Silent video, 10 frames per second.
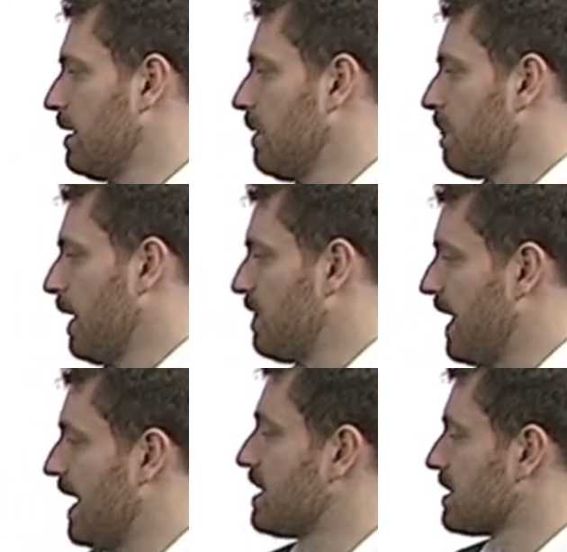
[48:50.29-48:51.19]
and
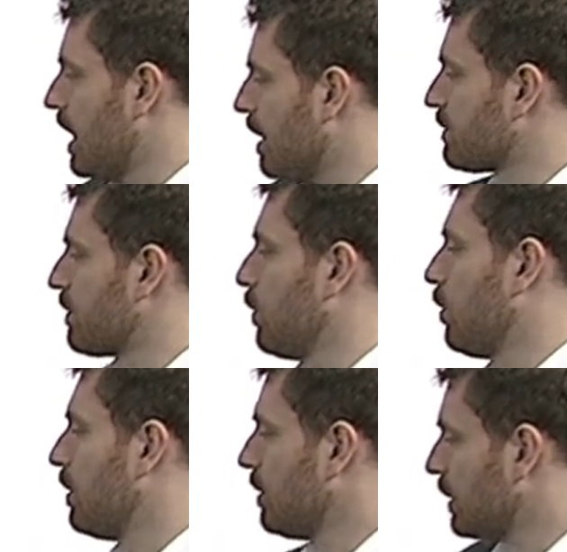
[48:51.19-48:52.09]
then as an afterthought,
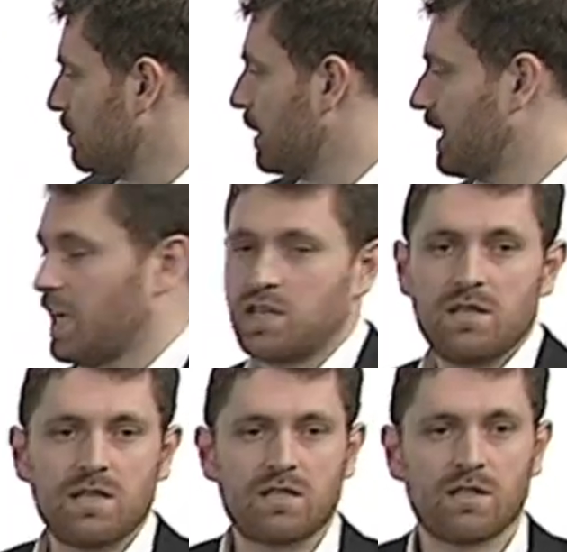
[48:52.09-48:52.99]
communications
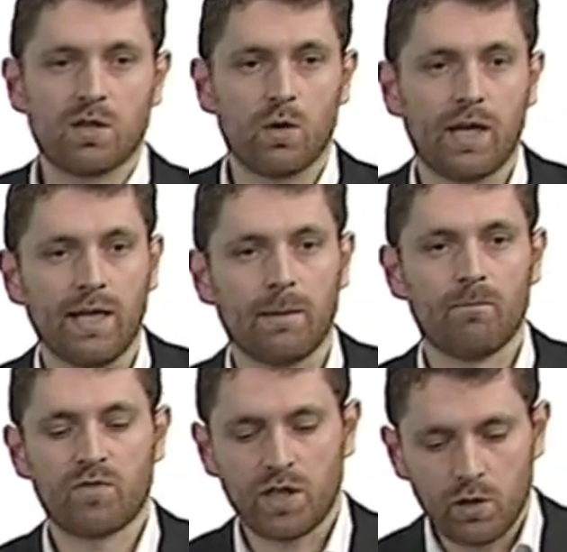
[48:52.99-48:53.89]
is the talking.
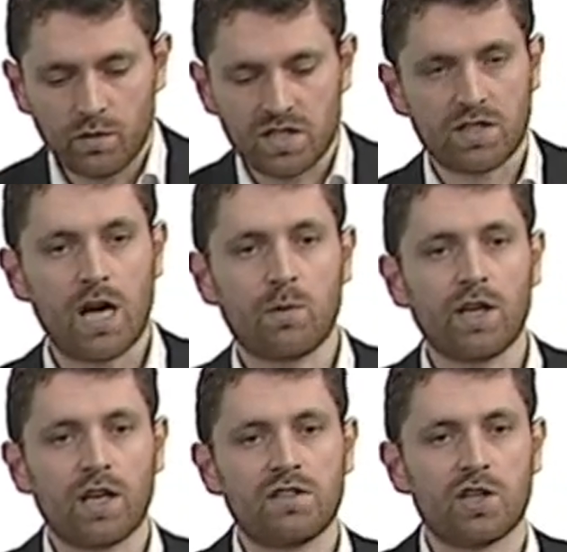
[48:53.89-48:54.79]
So you decide what you're
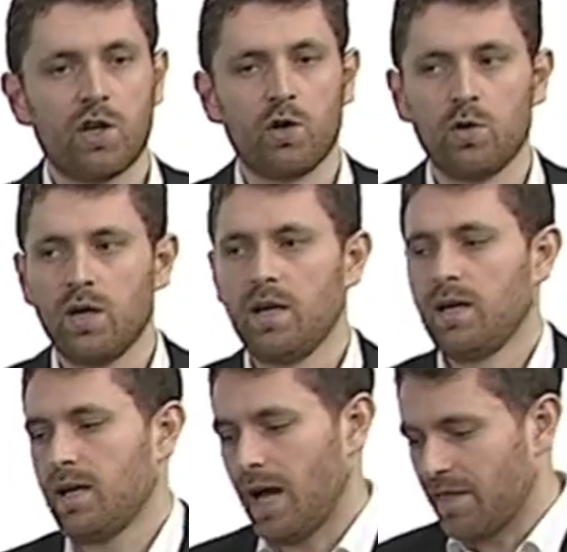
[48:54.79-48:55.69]
going to do,
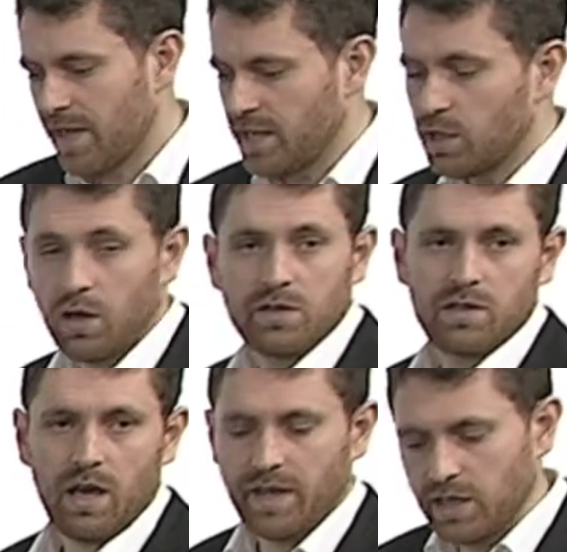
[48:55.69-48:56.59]
and then you go
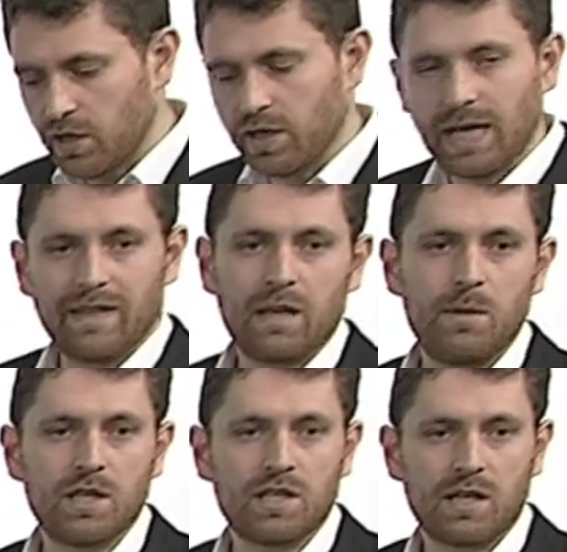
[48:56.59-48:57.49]
and get the
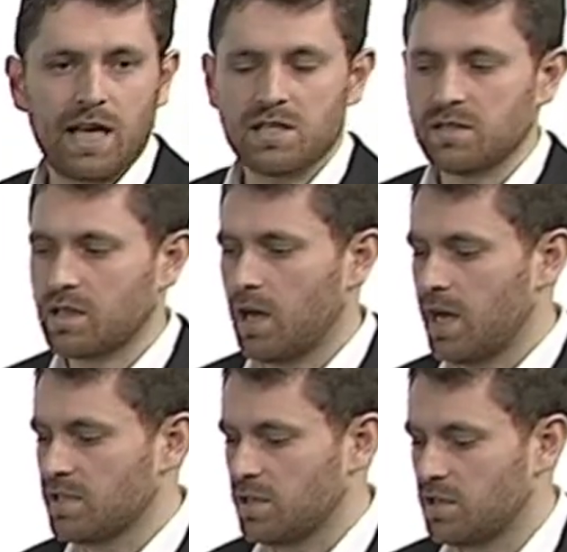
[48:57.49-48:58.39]
communications
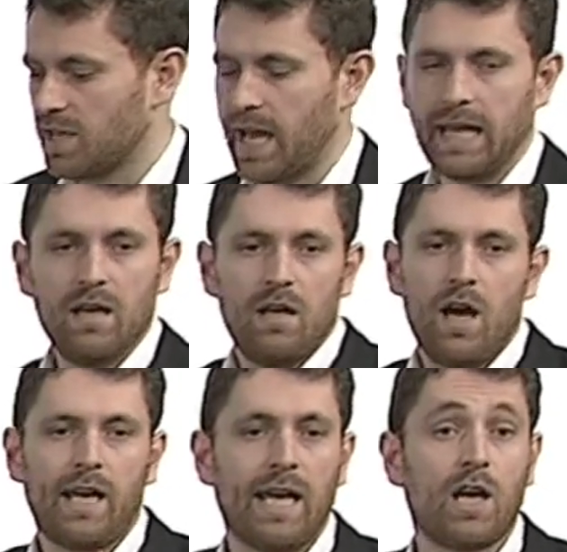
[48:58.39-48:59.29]
guys, and you say,
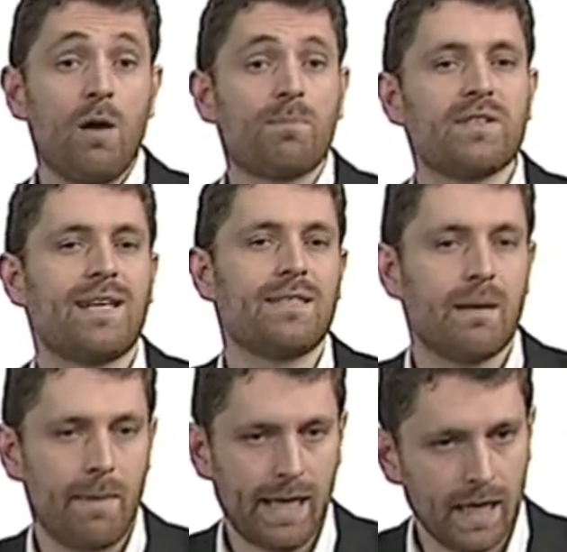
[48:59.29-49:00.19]
okay, go and present it,
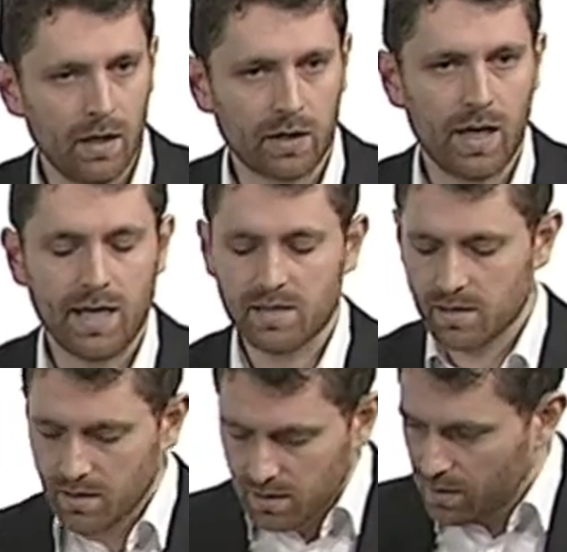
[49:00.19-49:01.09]
make it look nice.
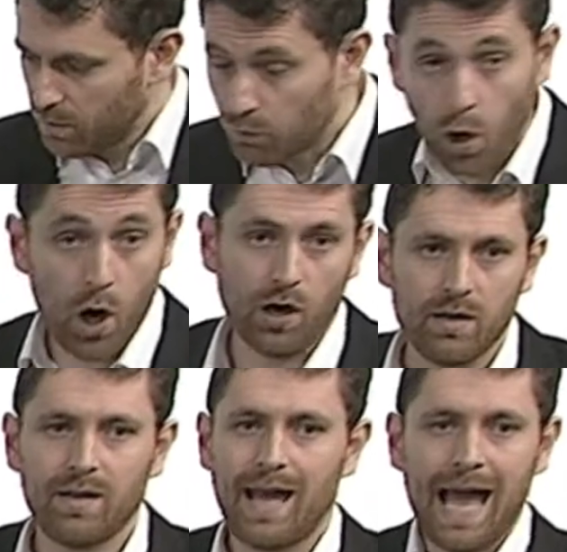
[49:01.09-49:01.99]
Wrong,
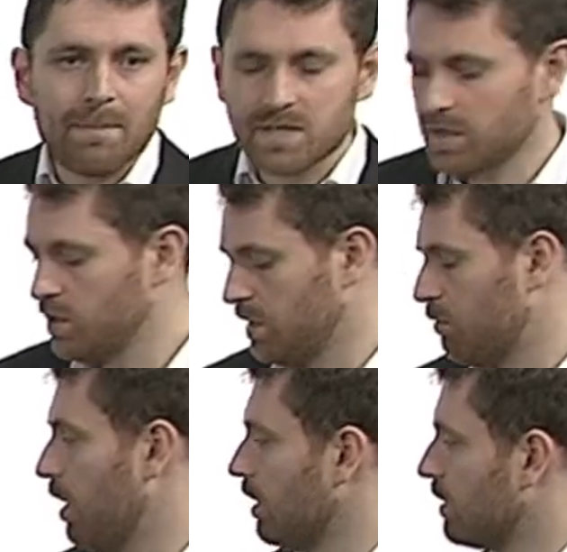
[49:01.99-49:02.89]
absolutely
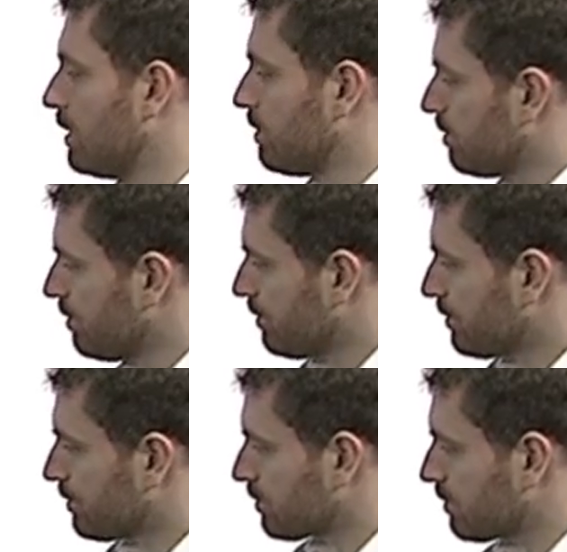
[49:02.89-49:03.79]
wrong.
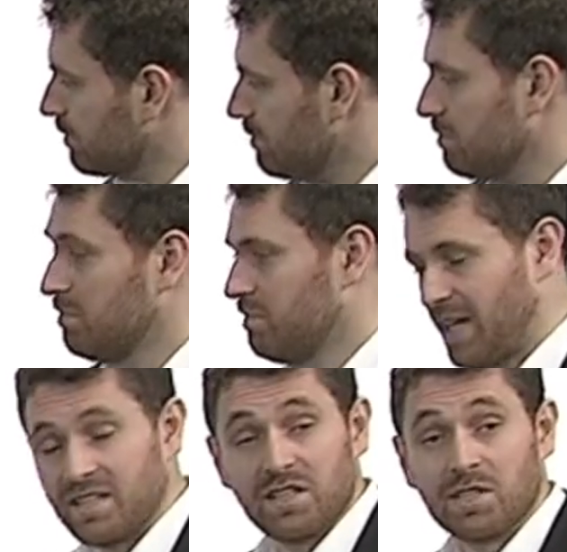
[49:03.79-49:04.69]

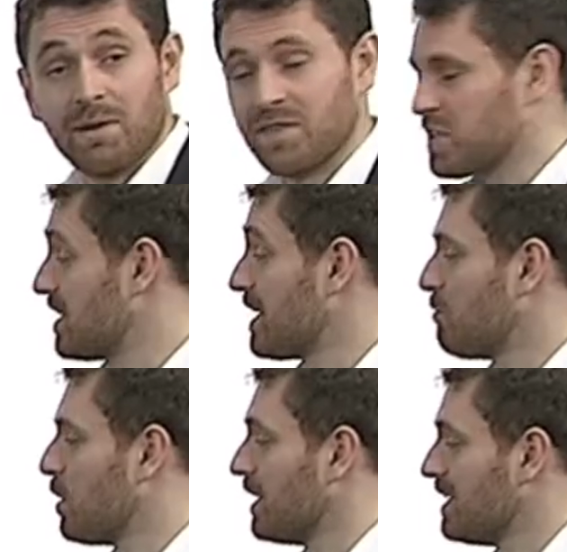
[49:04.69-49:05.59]
That's just to emphasize how
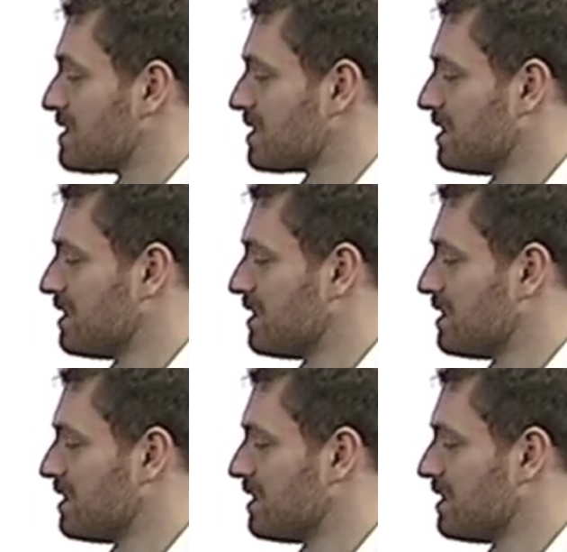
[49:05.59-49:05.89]
wrong it is.